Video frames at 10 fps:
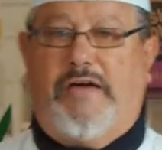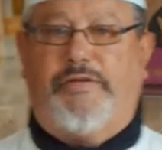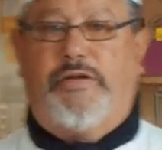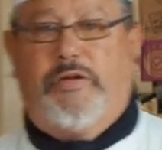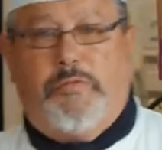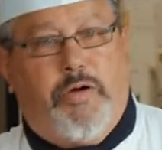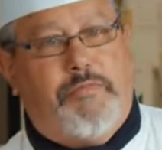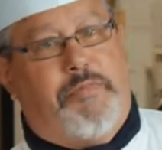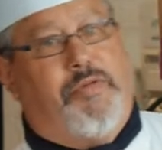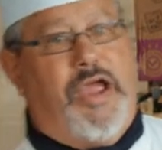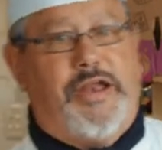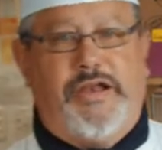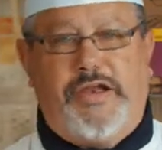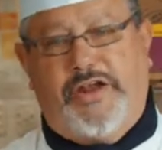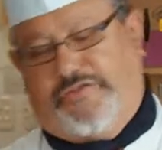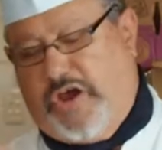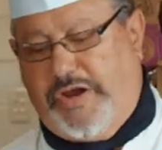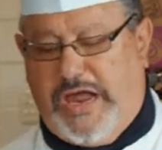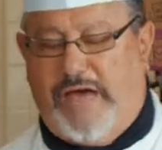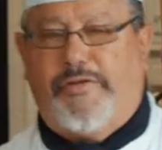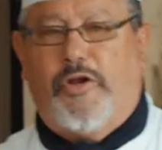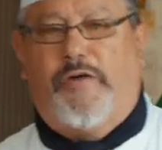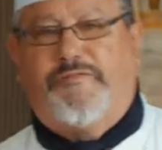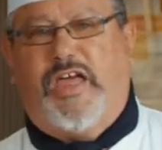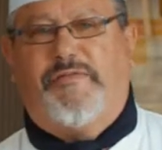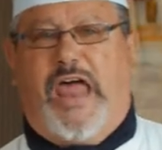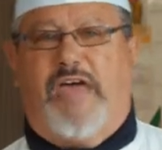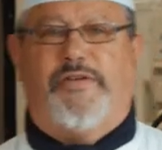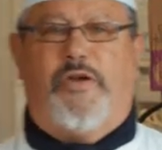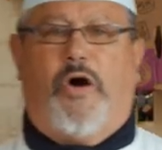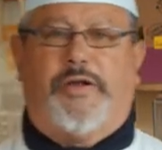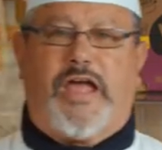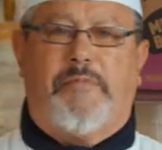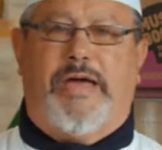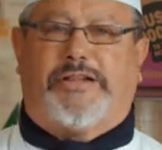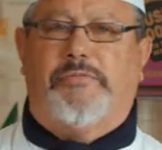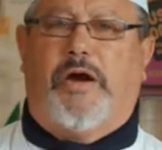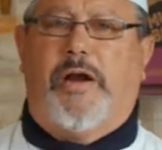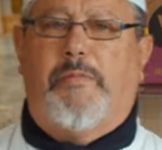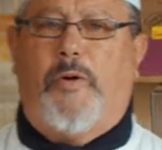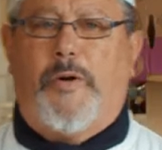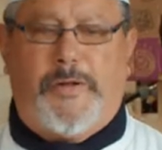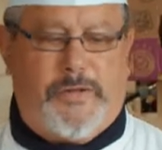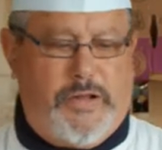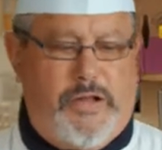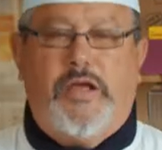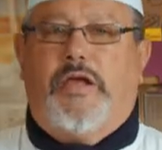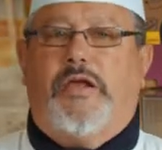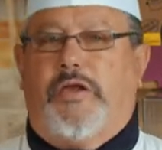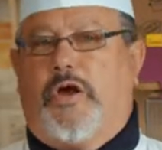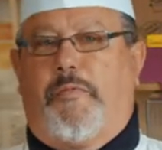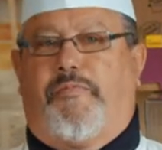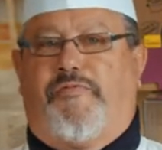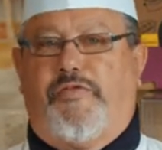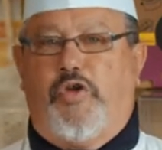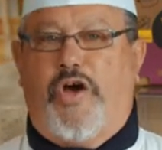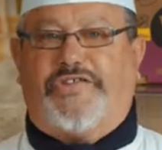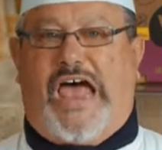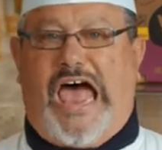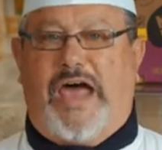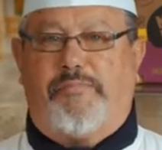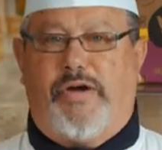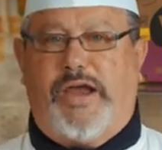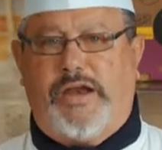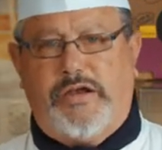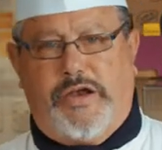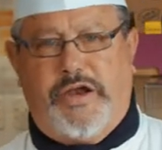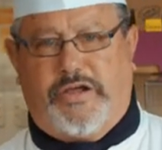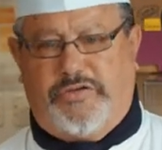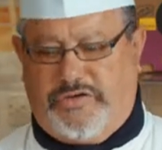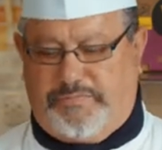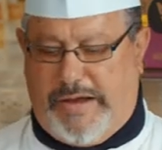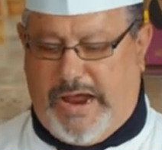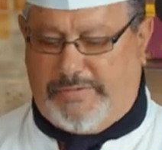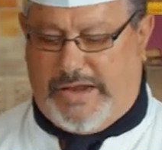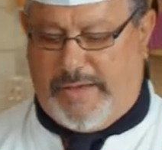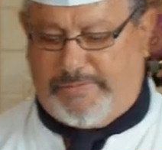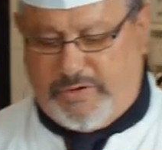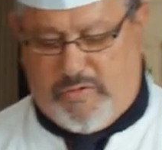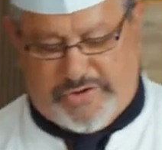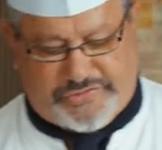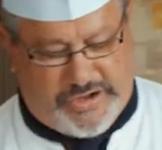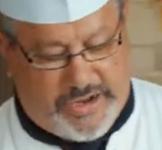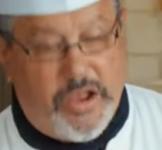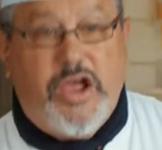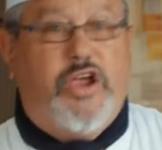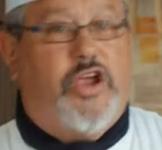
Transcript: oven, put my bread in there, turn the oven off, leave it overnight, come back tomorrow morning. You've got nice hard bread and you can just pound it up and crush it out.